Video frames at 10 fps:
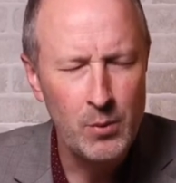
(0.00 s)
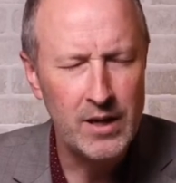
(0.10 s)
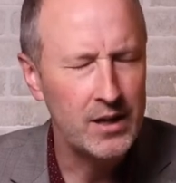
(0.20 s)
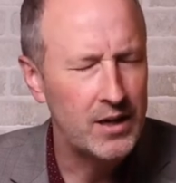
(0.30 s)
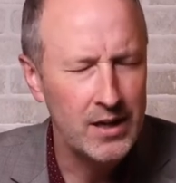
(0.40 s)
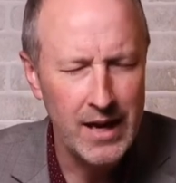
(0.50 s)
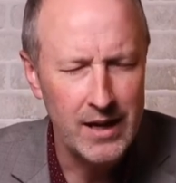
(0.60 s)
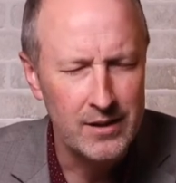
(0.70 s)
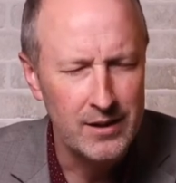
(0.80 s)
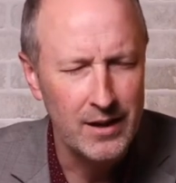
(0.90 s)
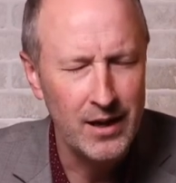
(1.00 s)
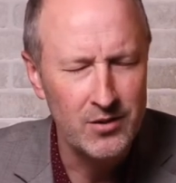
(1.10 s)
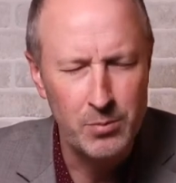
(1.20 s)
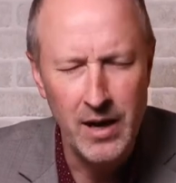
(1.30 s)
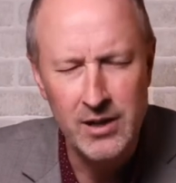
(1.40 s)
we can connect
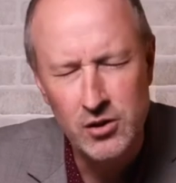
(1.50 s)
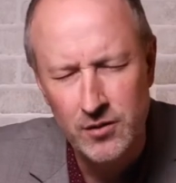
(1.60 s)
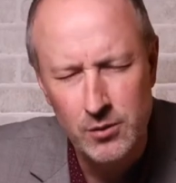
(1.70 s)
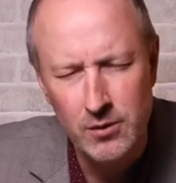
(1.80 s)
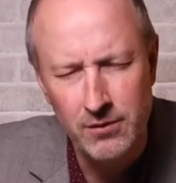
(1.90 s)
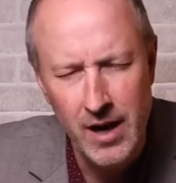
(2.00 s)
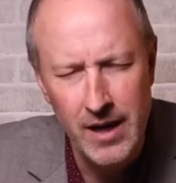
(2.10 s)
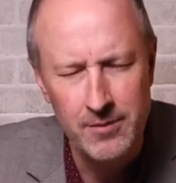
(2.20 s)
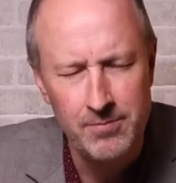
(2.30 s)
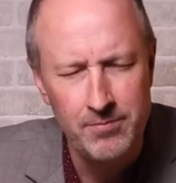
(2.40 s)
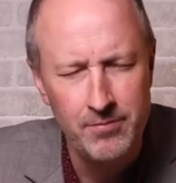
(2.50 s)
as branches to a vine.